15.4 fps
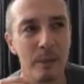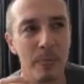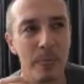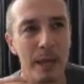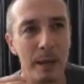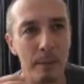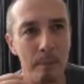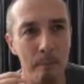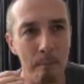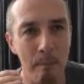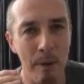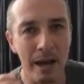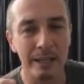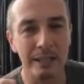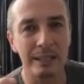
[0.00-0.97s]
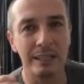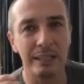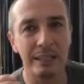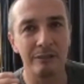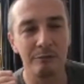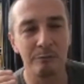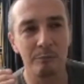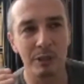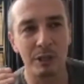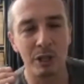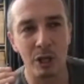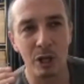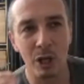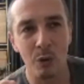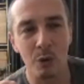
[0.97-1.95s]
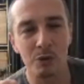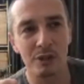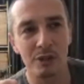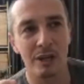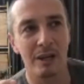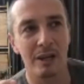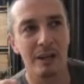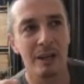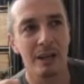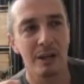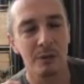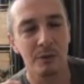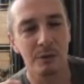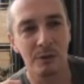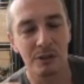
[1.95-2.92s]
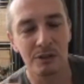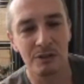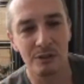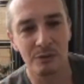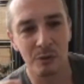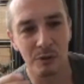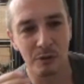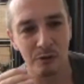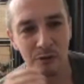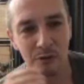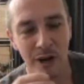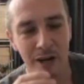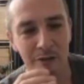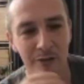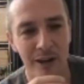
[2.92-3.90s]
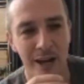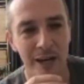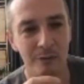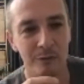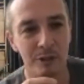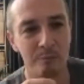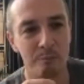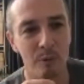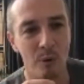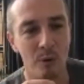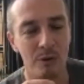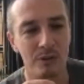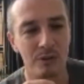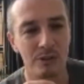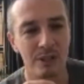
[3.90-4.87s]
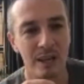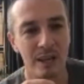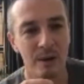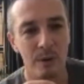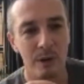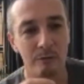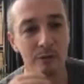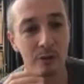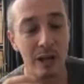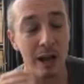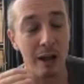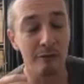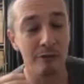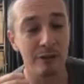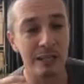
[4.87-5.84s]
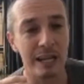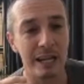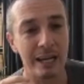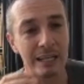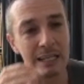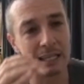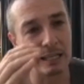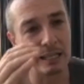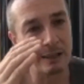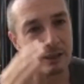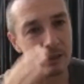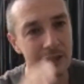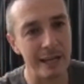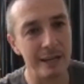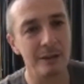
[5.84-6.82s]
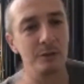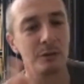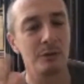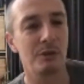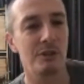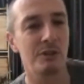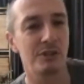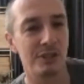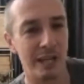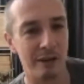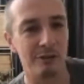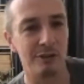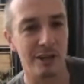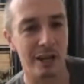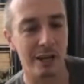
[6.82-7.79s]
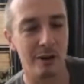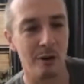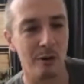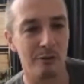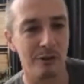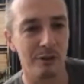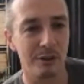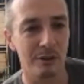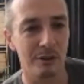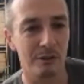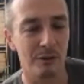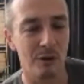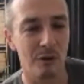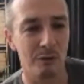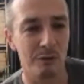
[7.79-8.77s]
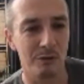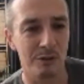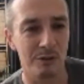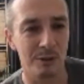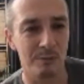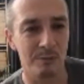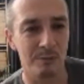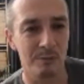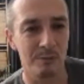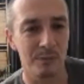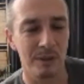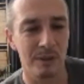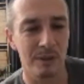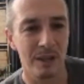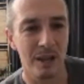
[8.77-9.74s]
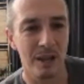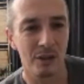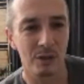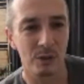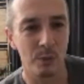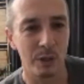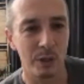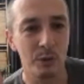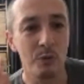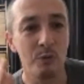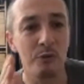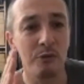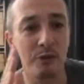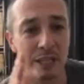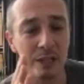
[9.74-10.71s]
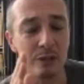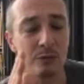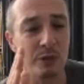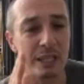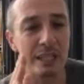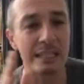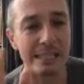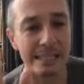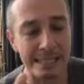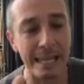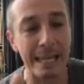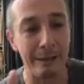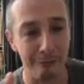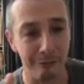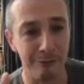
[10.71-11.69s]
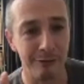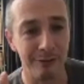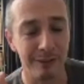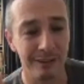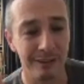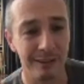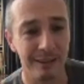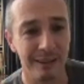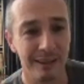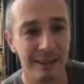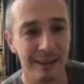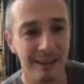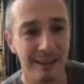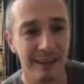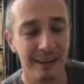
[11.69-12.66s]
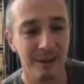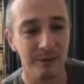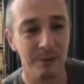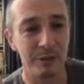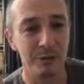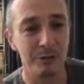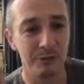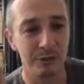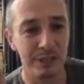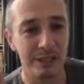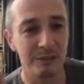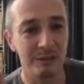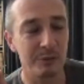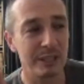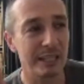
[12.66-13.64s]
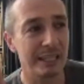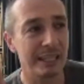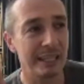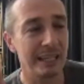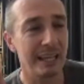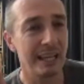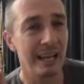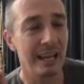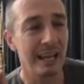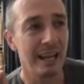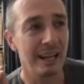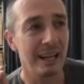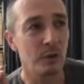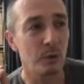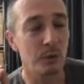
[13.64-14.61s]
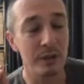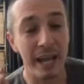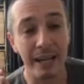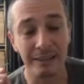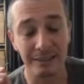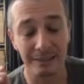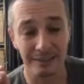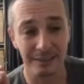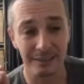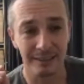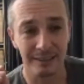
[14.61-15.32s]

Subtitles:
it might even be closer to this, to the fight flight response, when you can't feel anything, and then to the safe side of the nervous system. So when you feel really safe and when you feel really connected,